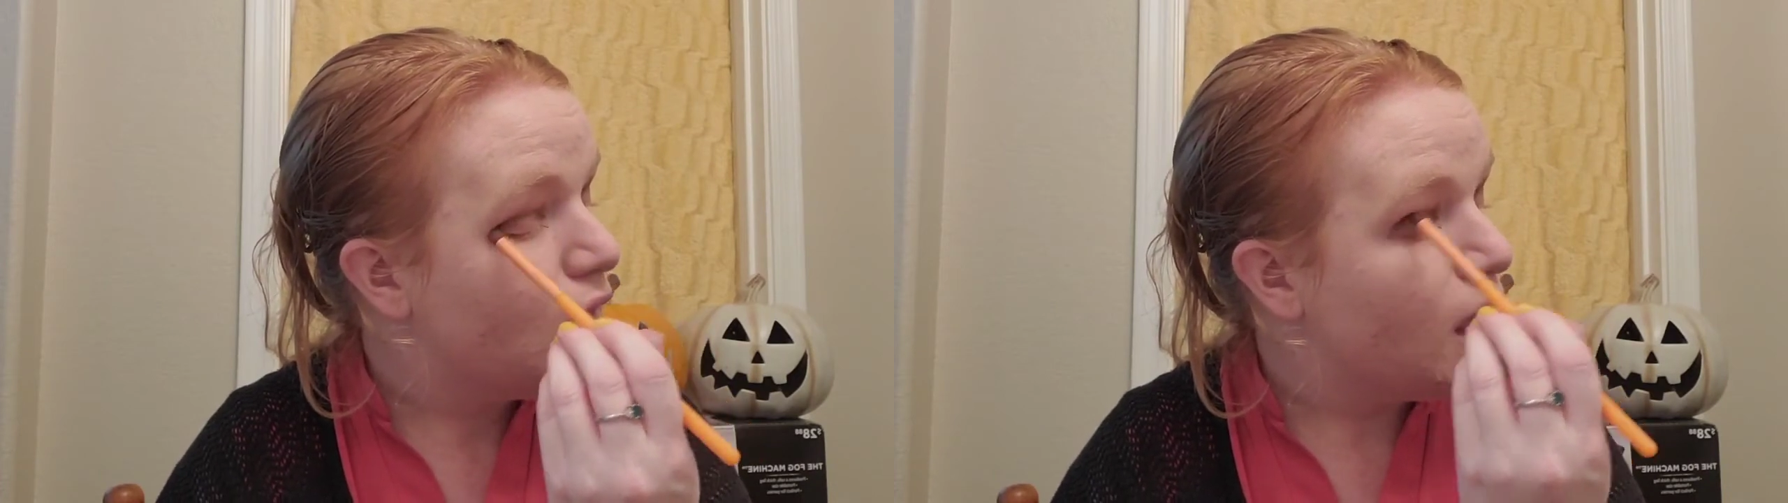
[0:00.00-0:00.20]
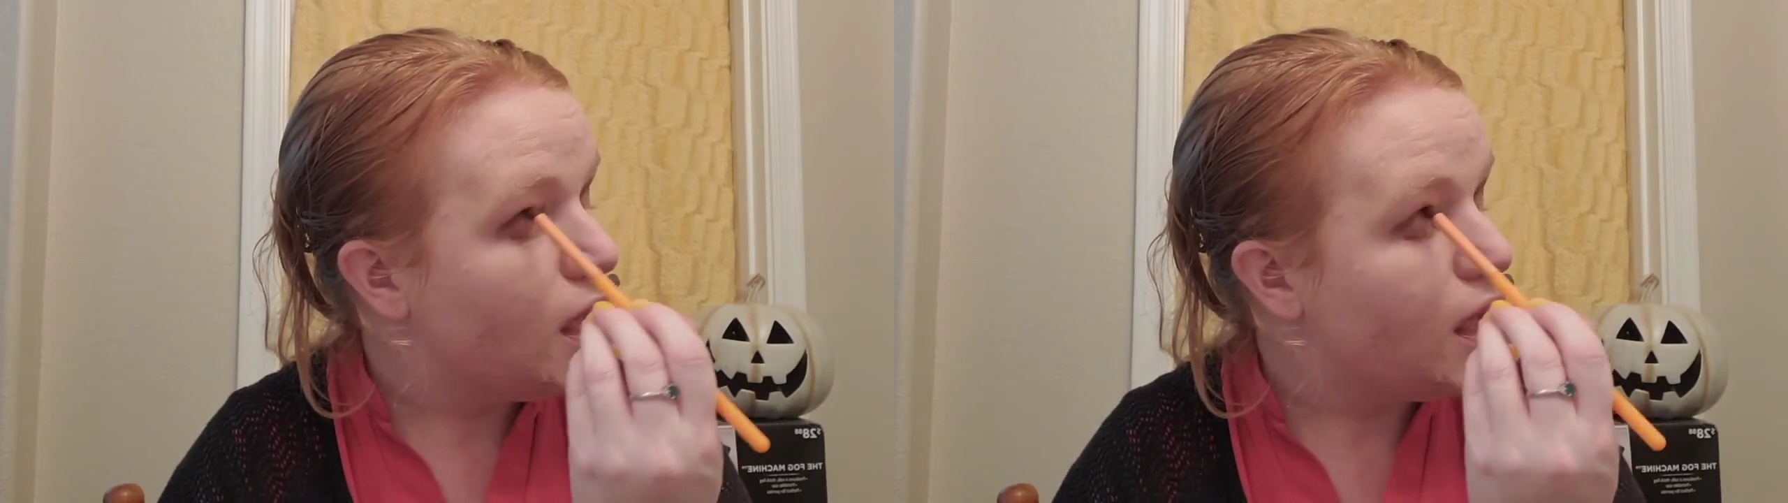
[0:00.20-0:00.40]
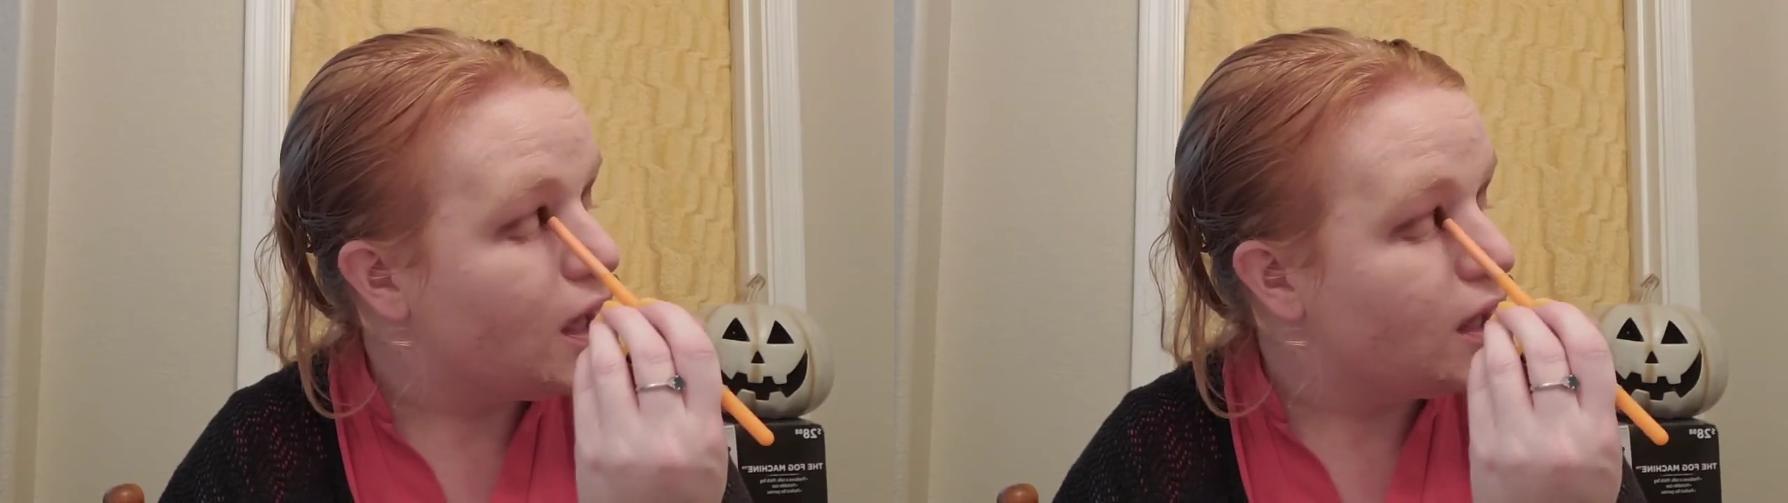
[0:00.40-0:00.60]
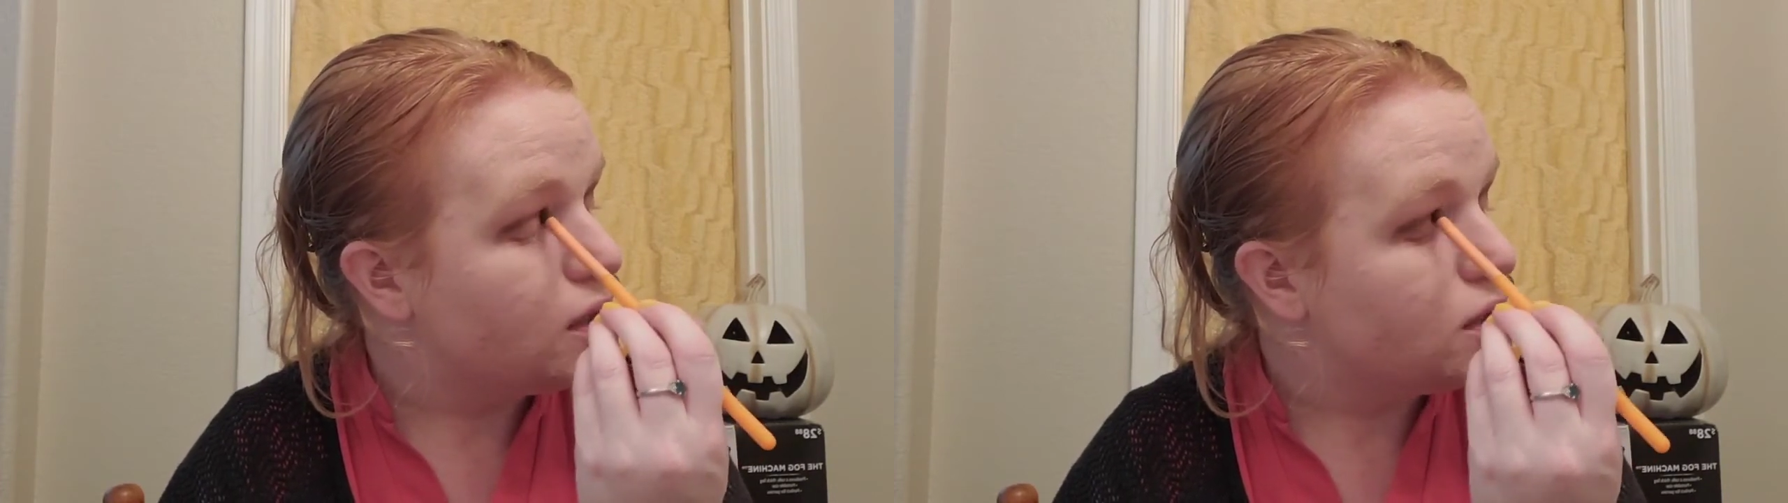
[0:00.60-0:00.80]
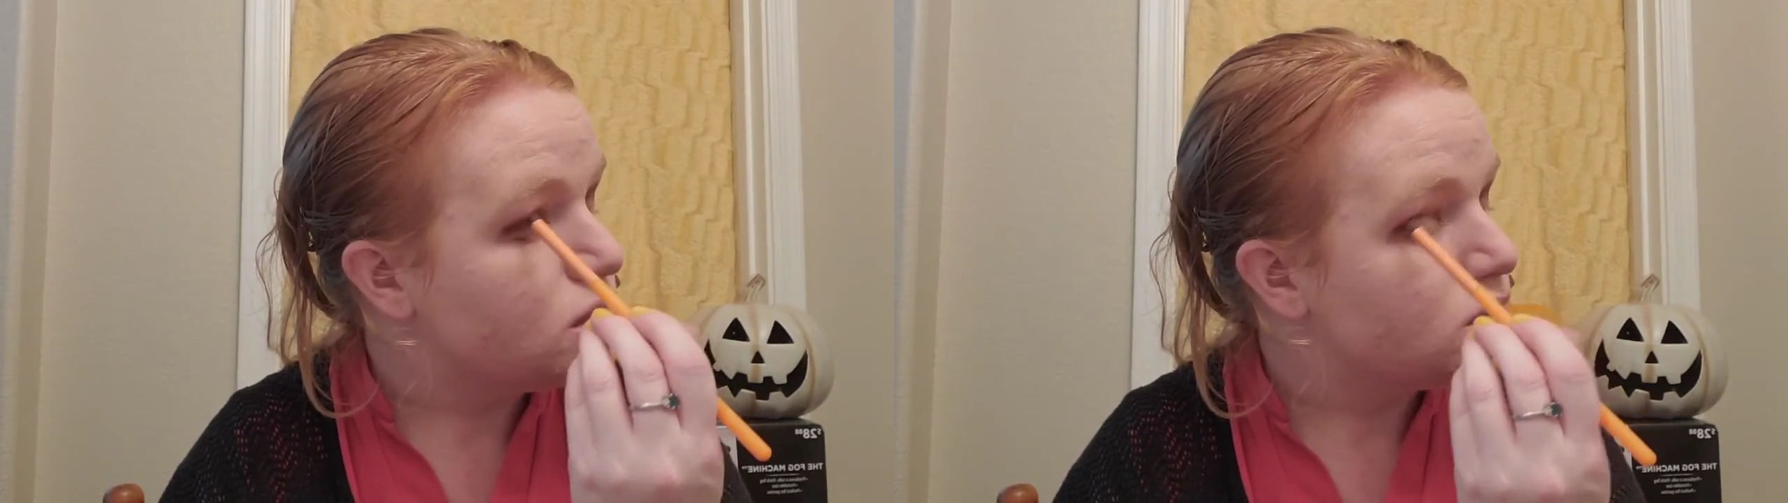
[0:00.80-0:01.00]

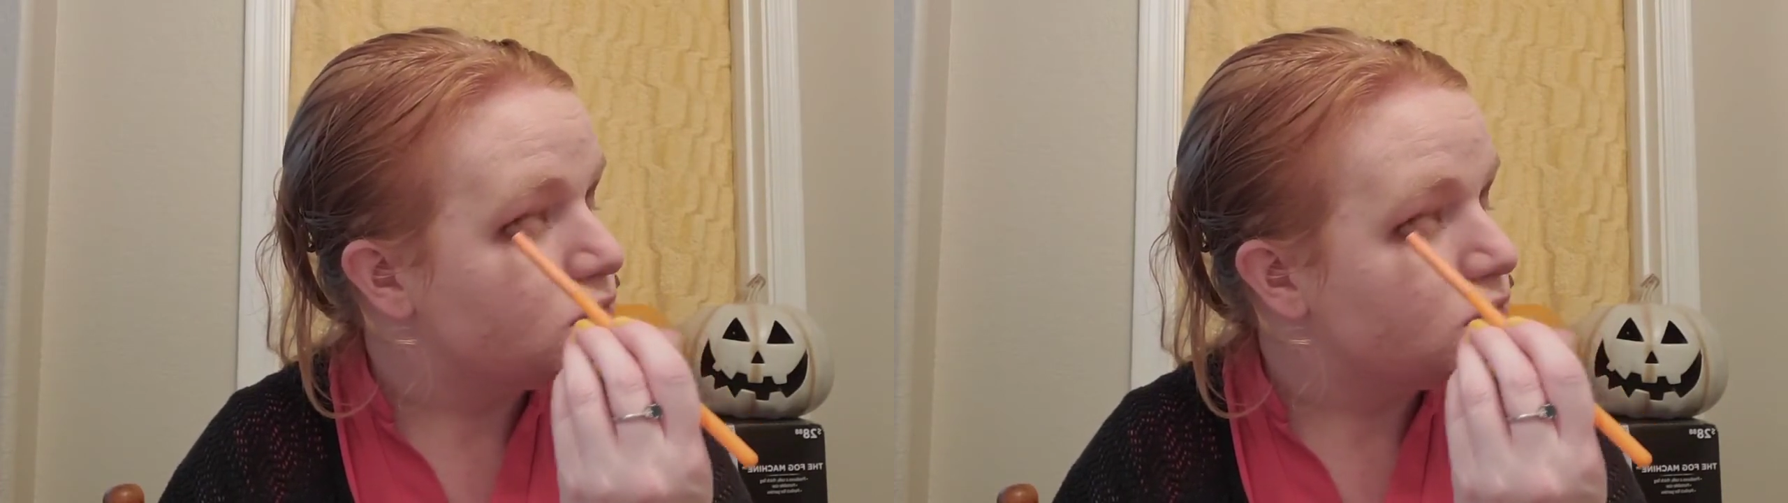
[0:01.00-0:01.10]
and